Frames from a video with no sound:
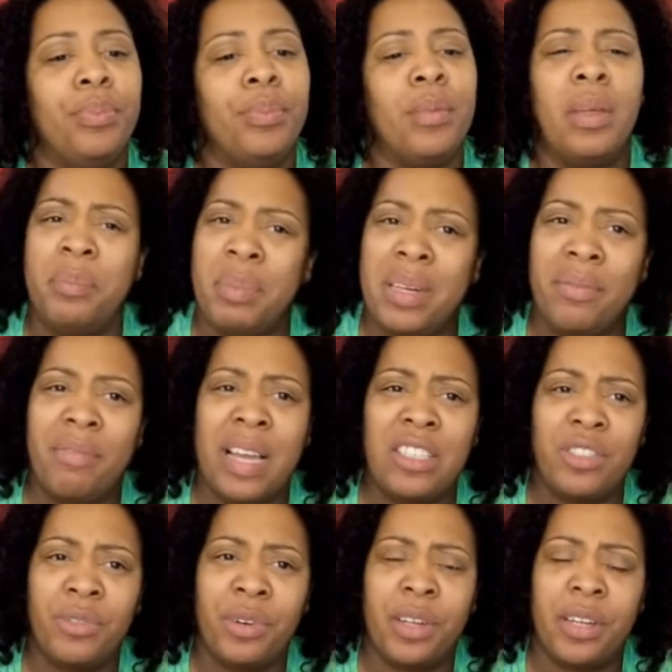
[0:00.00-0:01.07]
But invite your
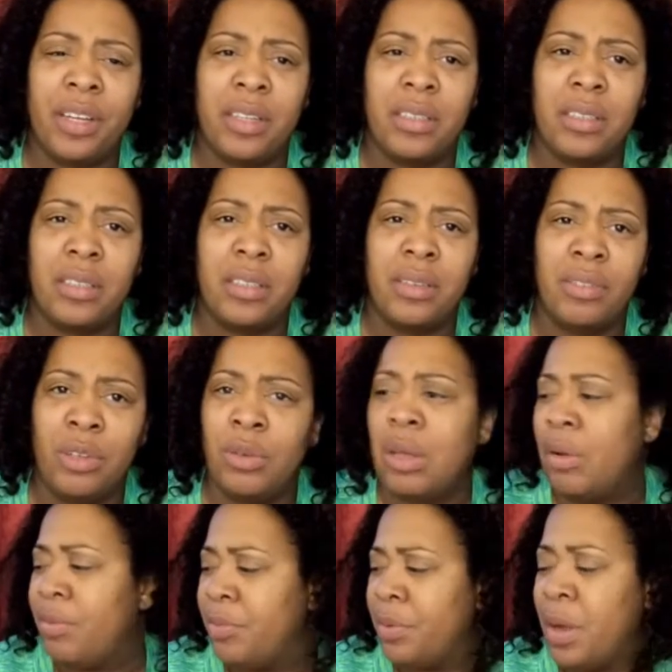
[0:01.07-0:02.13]
friends. If you know
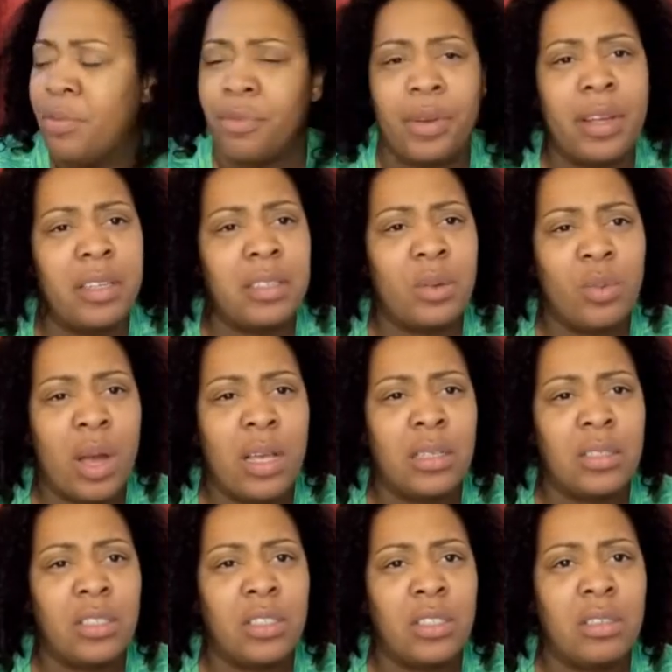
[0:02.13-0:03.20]
got friends that
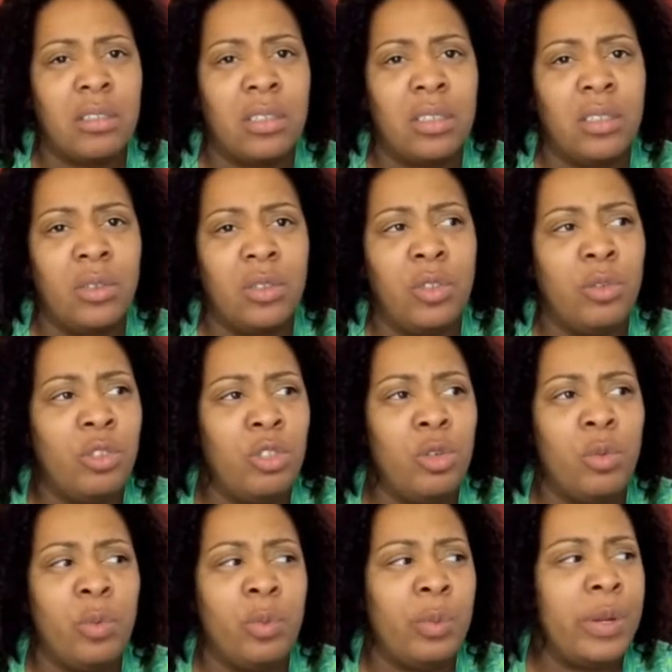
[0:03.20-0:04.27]
watch YouTube
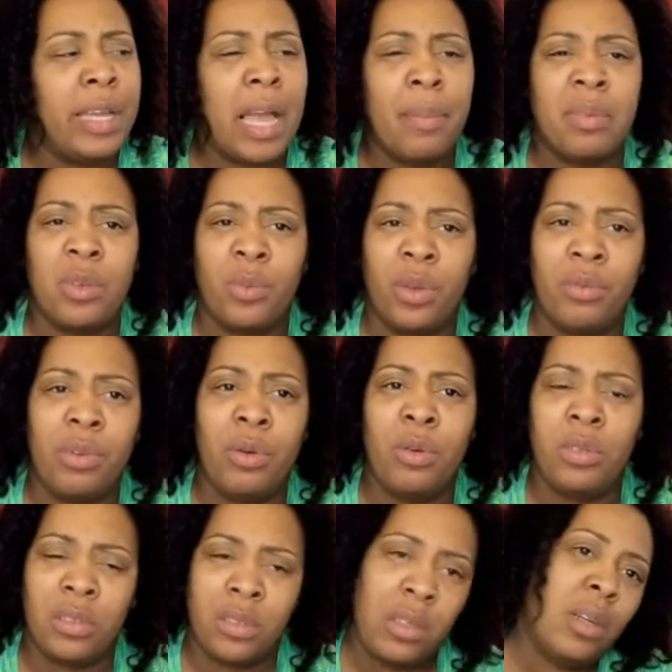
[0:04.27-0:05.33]
recaps and reviews,
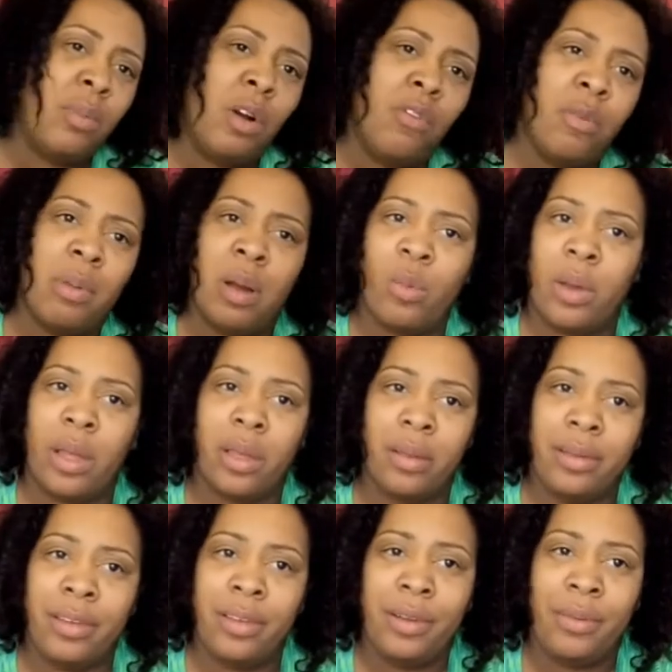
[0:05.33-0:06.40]
send them over my way.
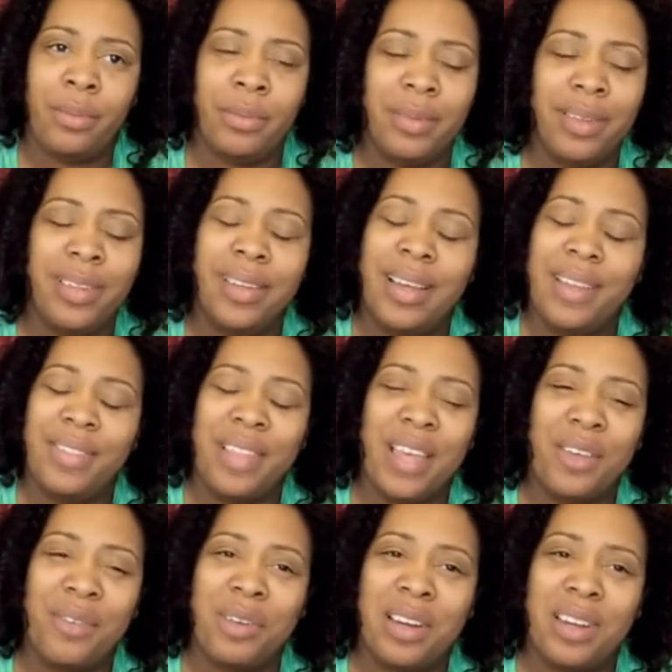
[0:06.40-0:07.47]
You know, thank you
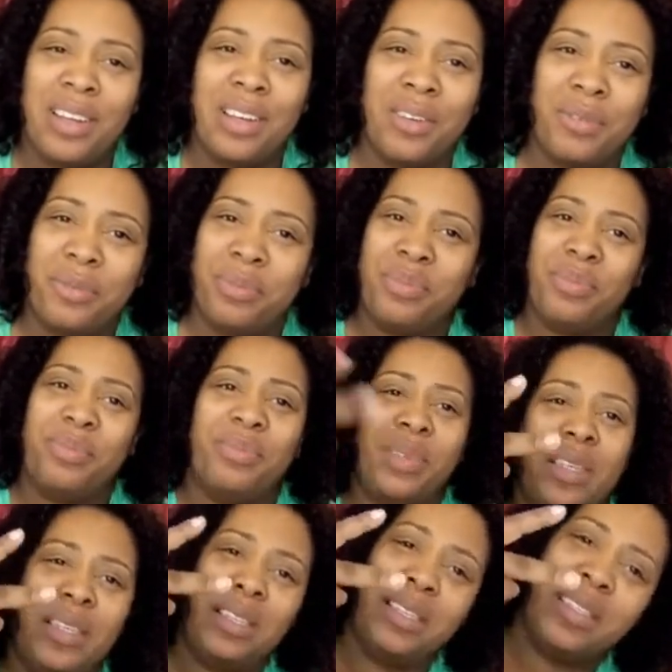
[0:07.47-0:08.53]
for the love.
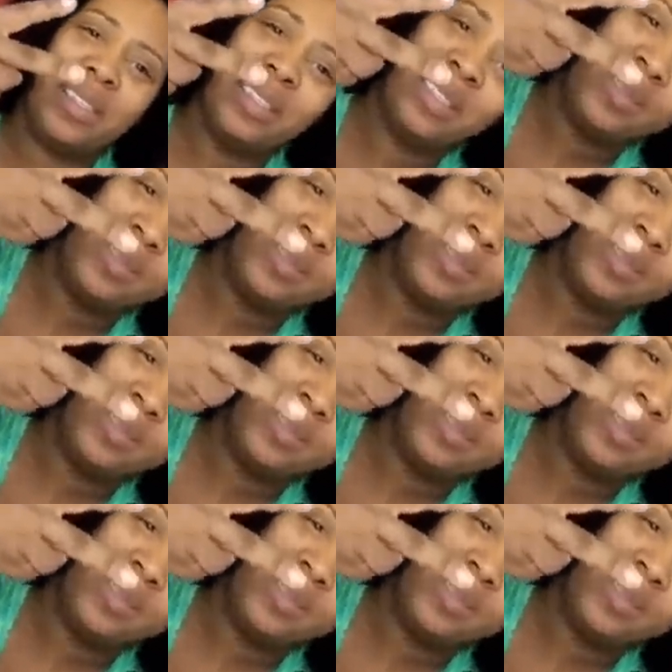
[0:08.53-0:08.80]
Peace.